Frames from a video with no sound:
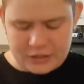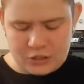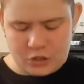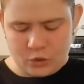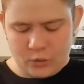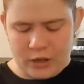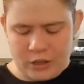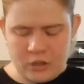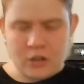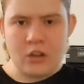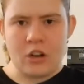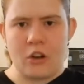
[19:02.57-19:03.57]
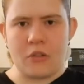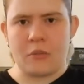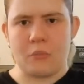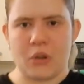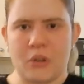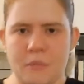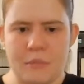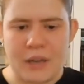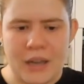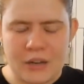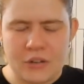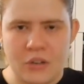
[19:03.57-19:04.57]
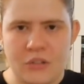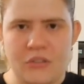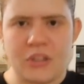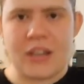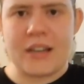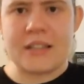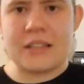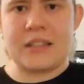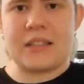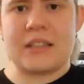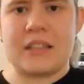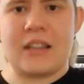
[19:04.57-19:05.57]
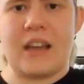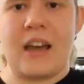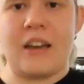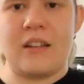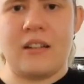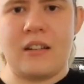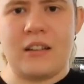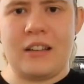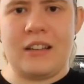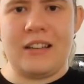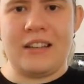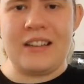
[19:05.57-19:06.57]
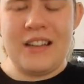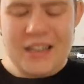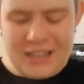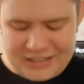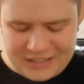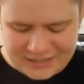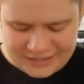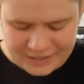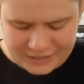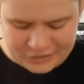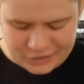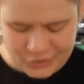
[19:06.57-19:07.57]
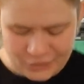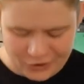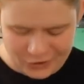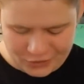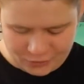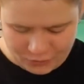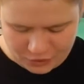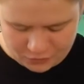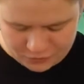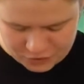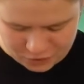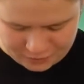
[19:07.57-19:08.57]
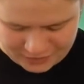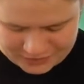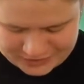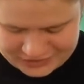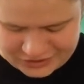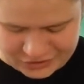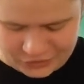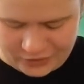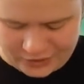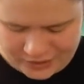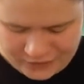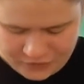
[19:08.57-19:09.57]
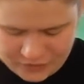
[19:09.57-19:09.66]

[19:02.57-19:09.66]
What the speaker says: The Tour on the bottom, but I don't know if you guys can see that. It does say The Tour on the bottom, Shawn Mendes The Tour.